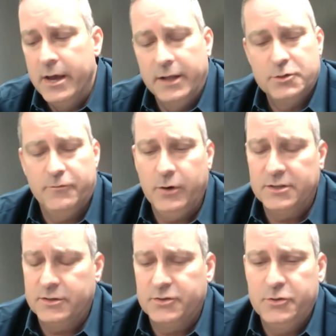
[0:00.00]
And so for
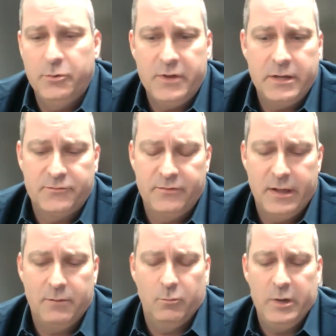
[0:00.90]
us, there's two things
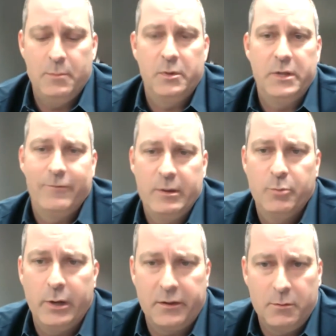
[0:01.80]
that we believe we
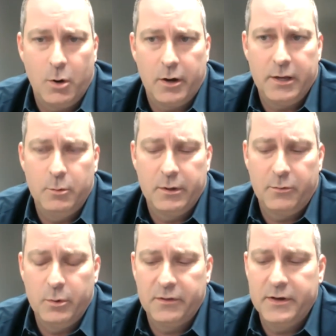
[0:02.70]
bring to the market
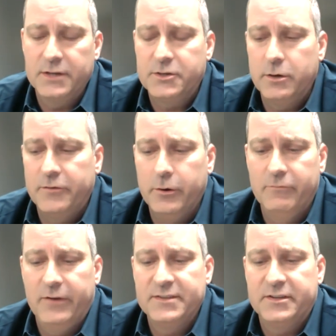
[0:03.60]
with us. If you're
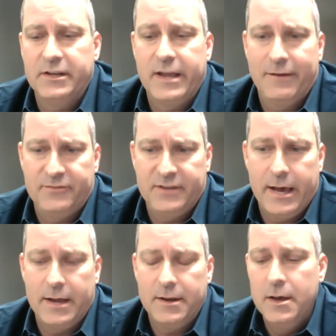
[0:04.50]
invested in
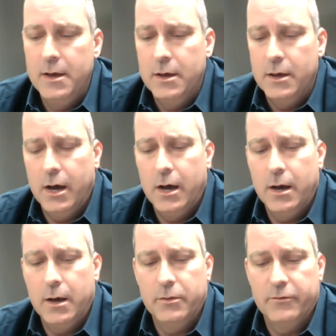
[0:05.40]
FDAT,
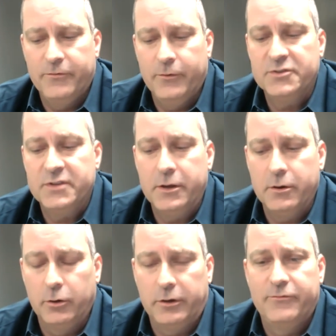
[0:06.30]
the first thing
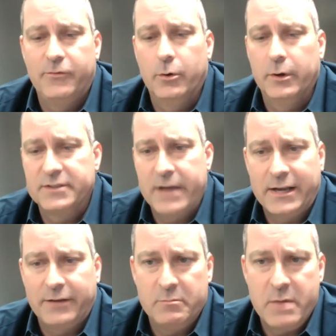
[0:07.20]
you're looking for is
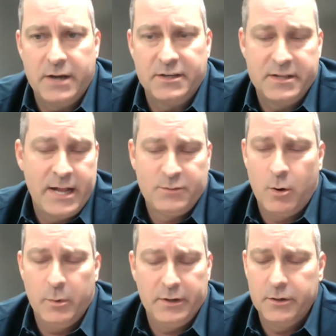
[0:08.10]
actively managed. And that's
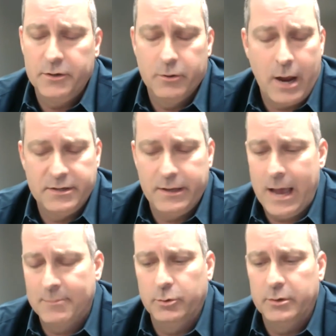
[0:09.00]
what we do. You're actually
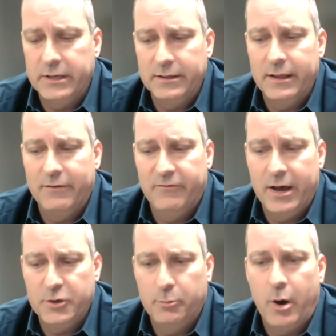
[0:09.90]
absolutely getting that
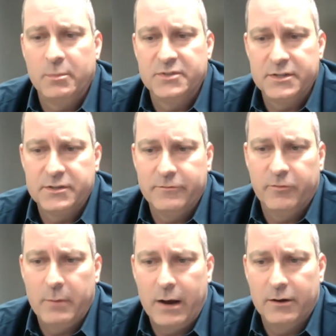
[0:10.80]
value proposition
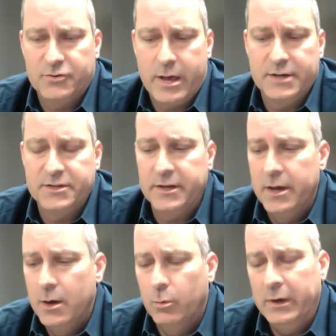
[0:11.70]
from our strategy.
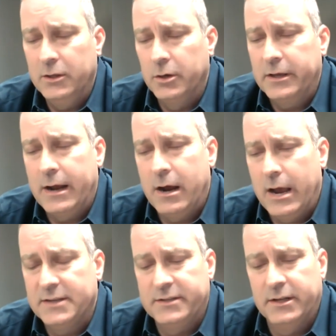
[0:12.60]
We look at our
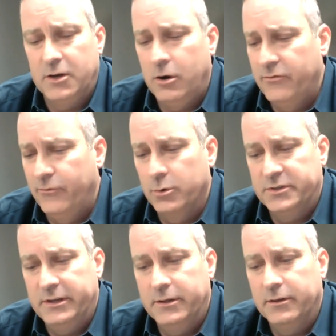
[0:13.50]
assets, all
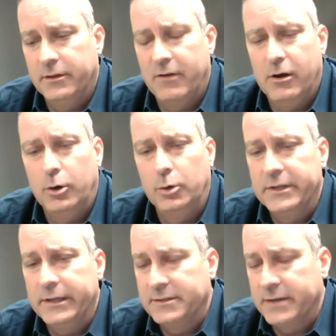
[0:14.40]
14 of our
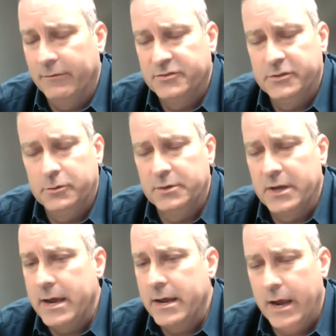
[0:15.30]
holdings, every single
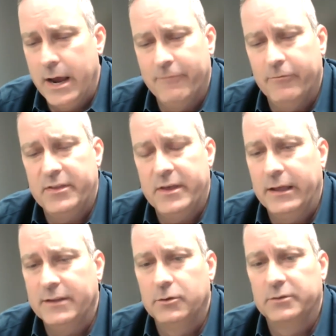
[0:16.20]
day. Everything
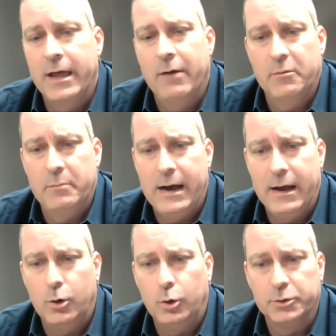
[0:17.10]
gets looked at with the
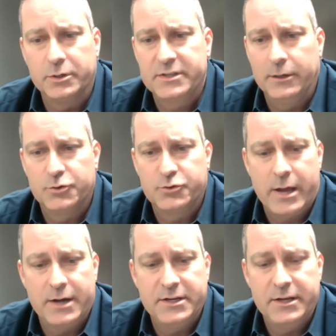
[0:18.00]
buy, hold, or sell
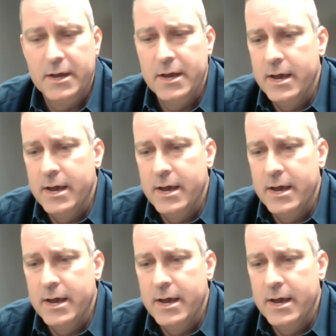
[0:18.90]
strategy.